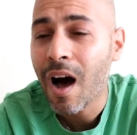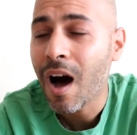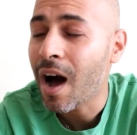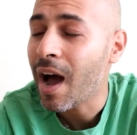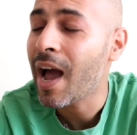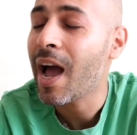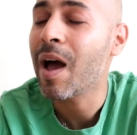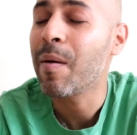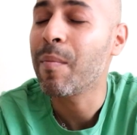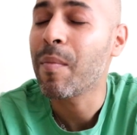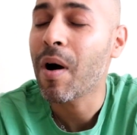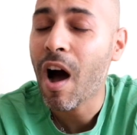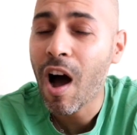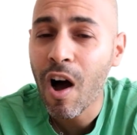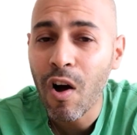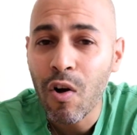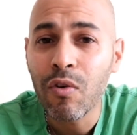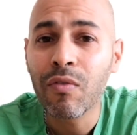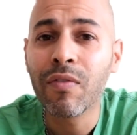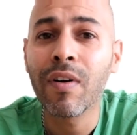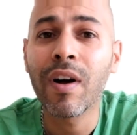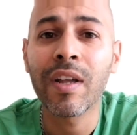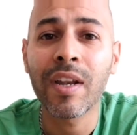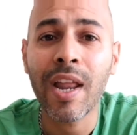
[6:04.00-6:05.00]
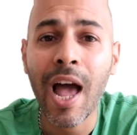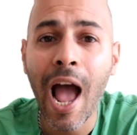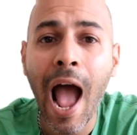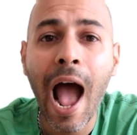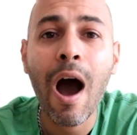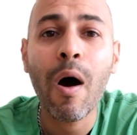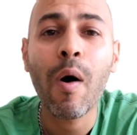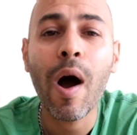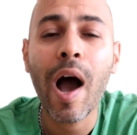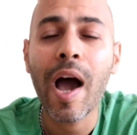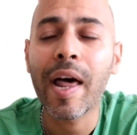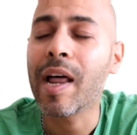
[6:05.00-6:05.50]
I am over and
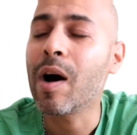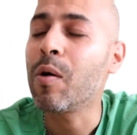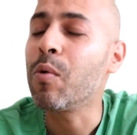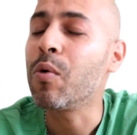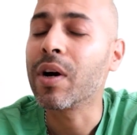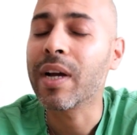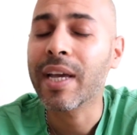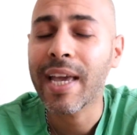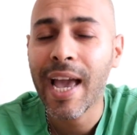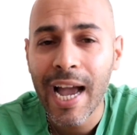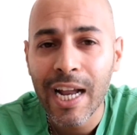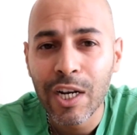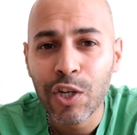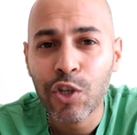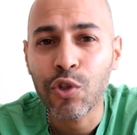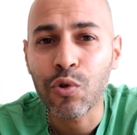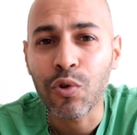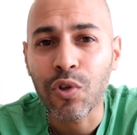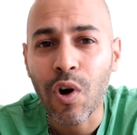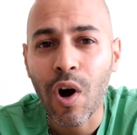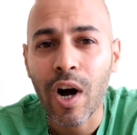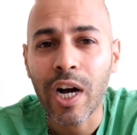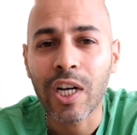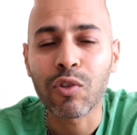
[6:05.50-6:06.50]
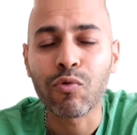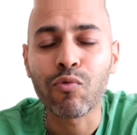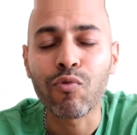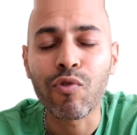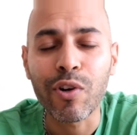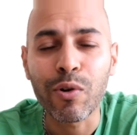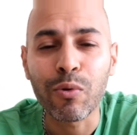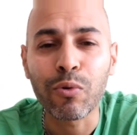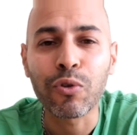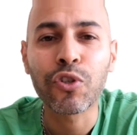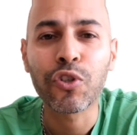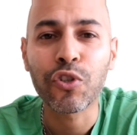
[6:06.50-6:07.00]
out, and I will catch you guys
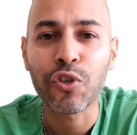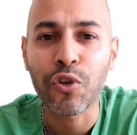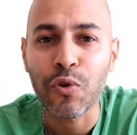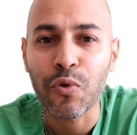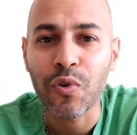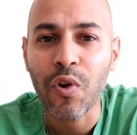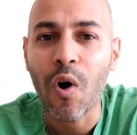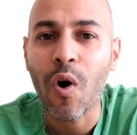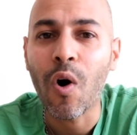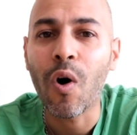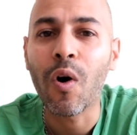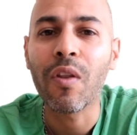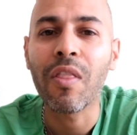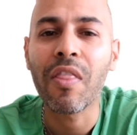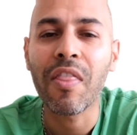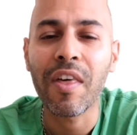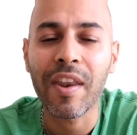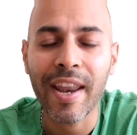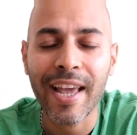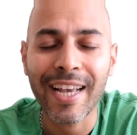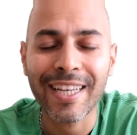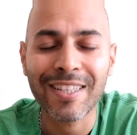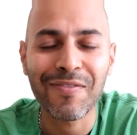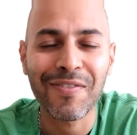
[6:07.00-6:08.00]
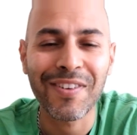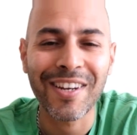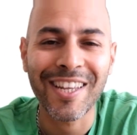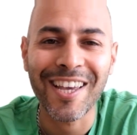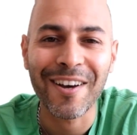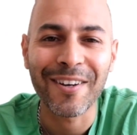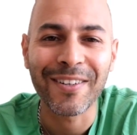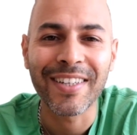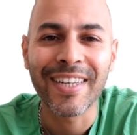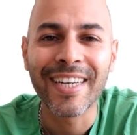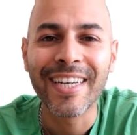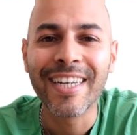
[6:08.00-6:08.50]
real soon on the next
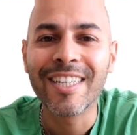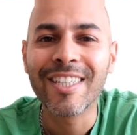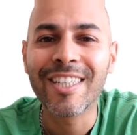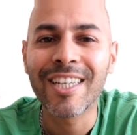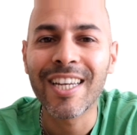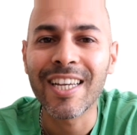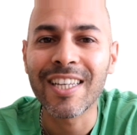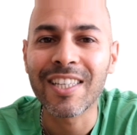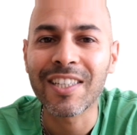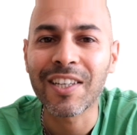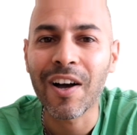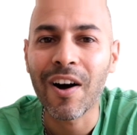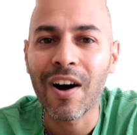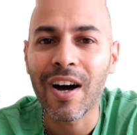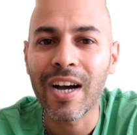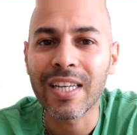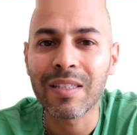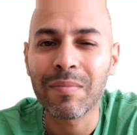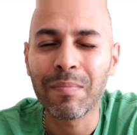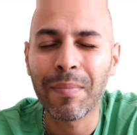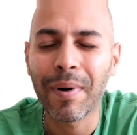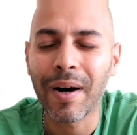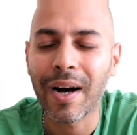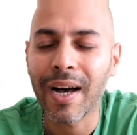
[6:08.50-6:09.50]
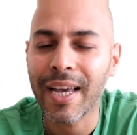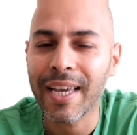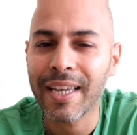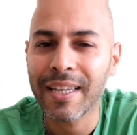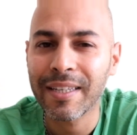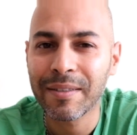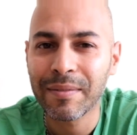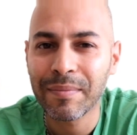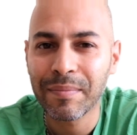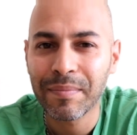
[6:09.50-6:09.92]
video. Cheers guys, bye.